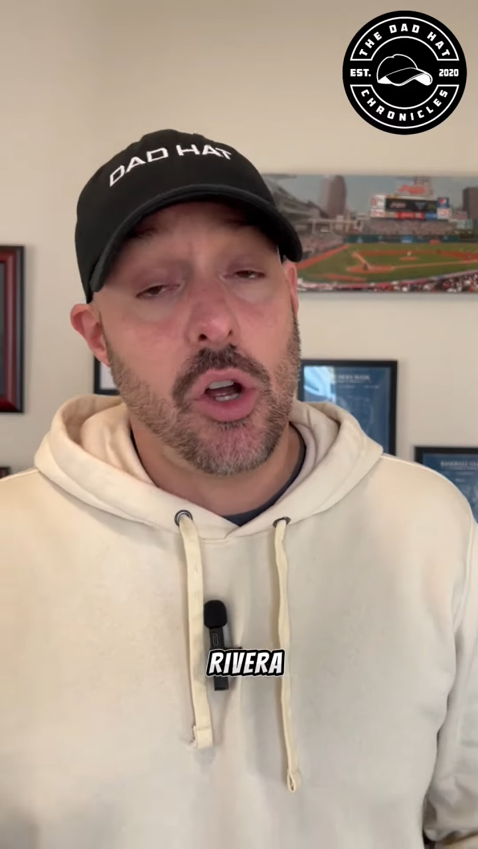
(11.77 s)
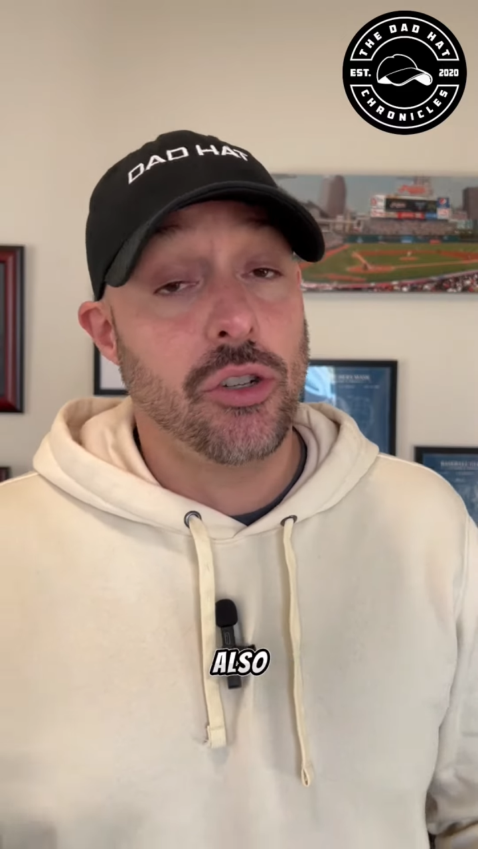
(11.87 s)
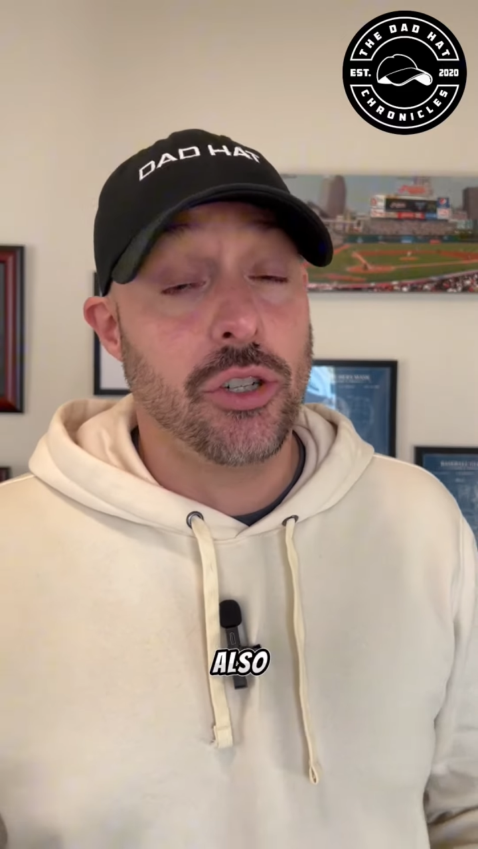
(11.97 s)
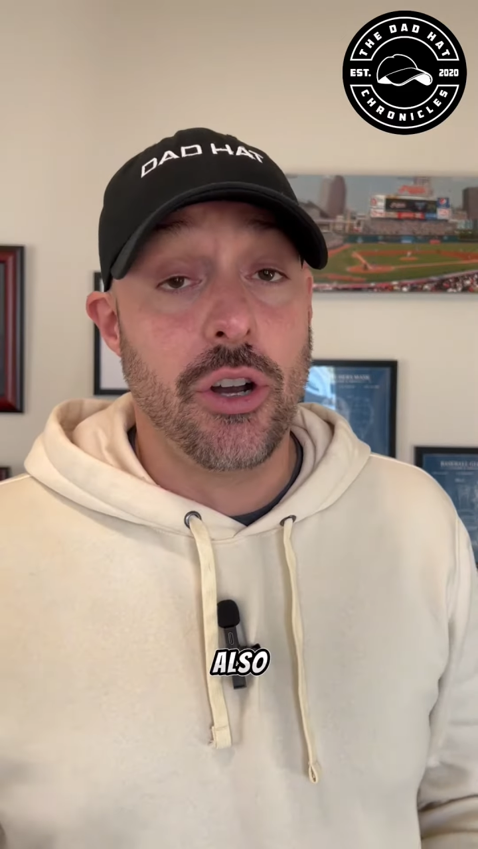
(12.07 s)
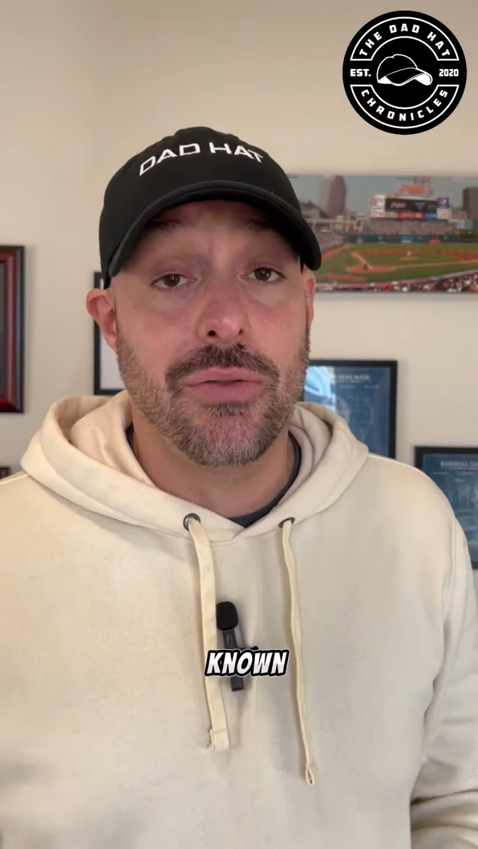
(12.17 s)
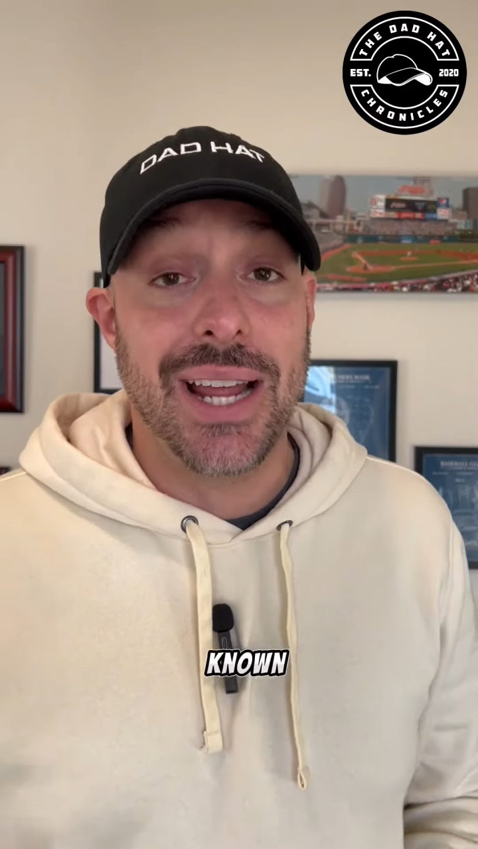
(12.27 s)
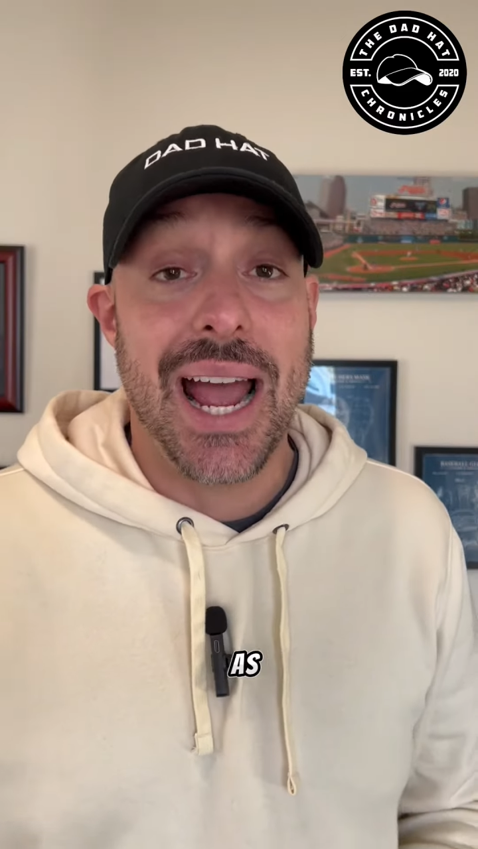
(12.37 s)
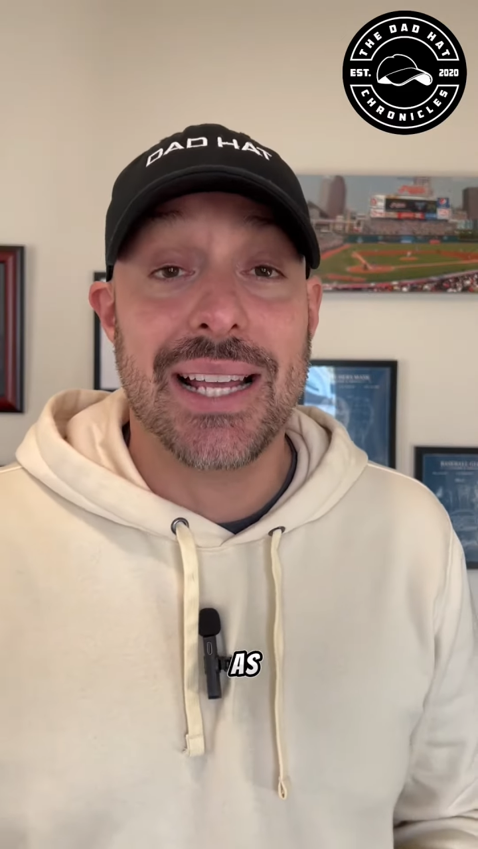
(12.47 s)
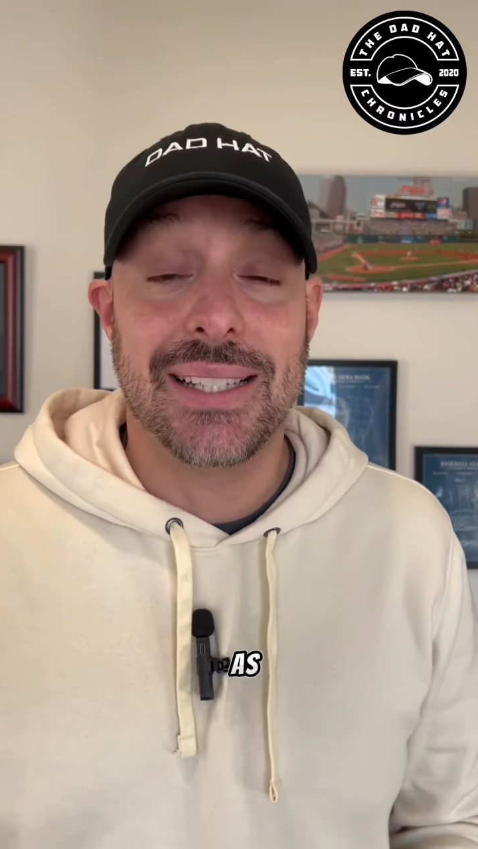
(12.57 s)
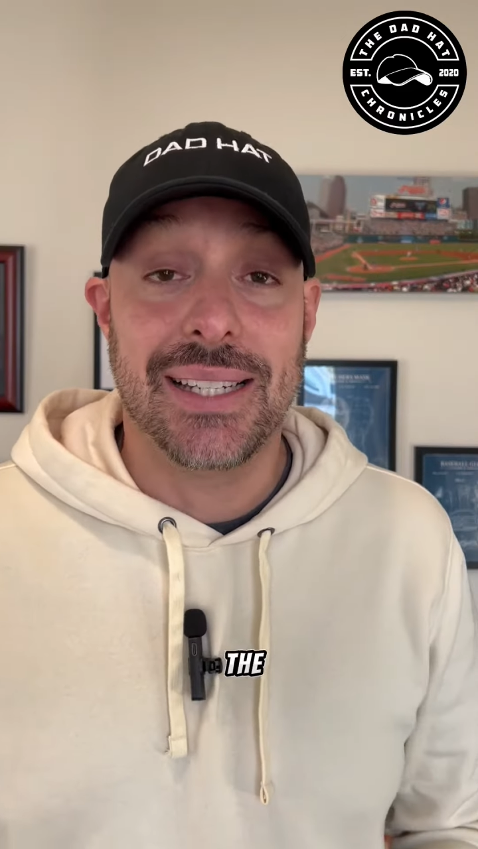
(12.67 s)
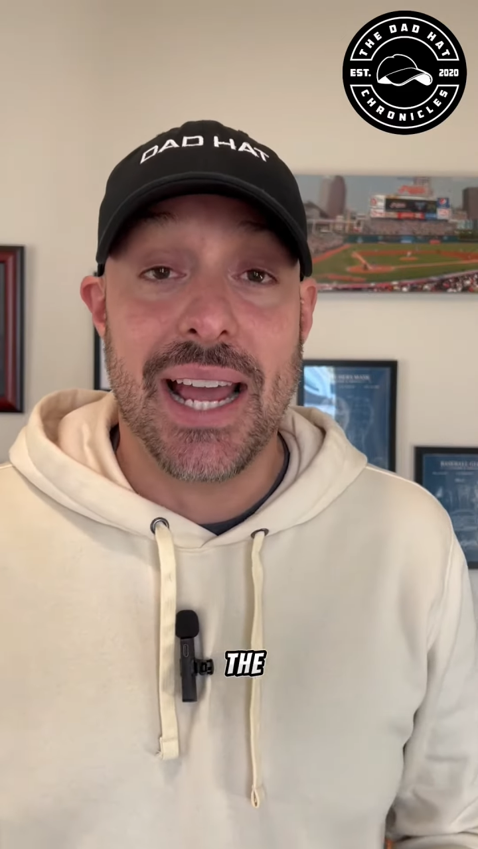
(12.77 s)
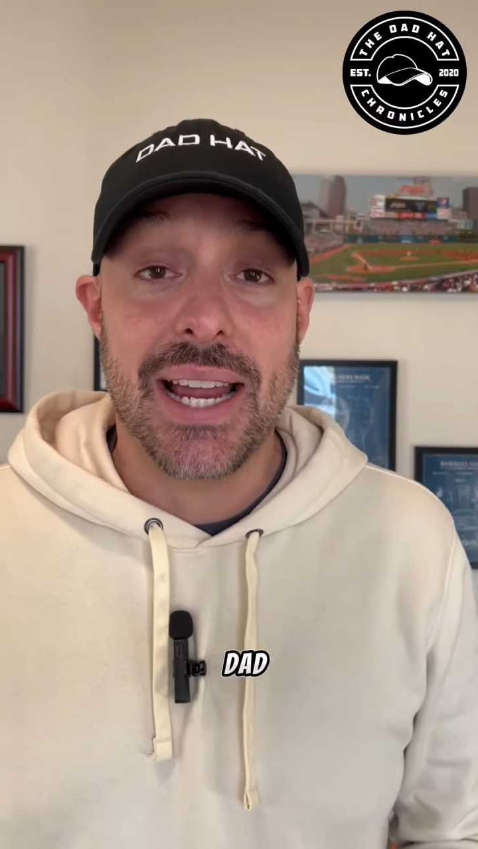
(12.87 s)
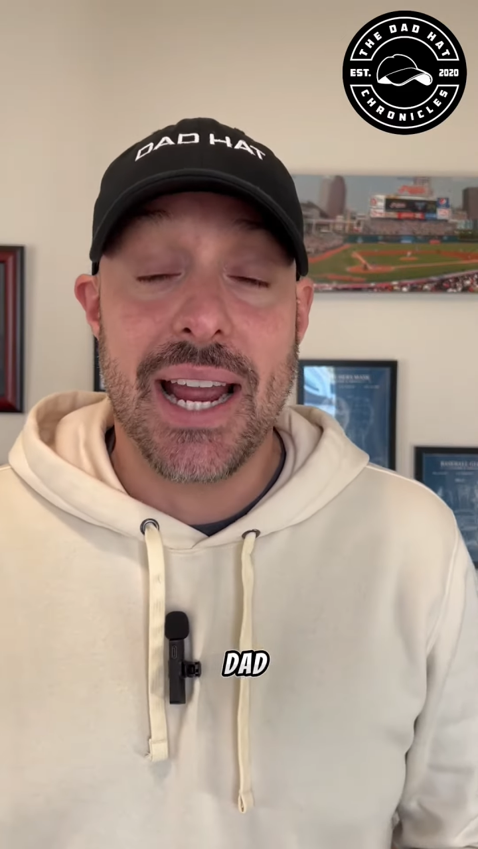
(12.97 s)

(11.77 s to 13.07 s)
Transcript: also known as the Dad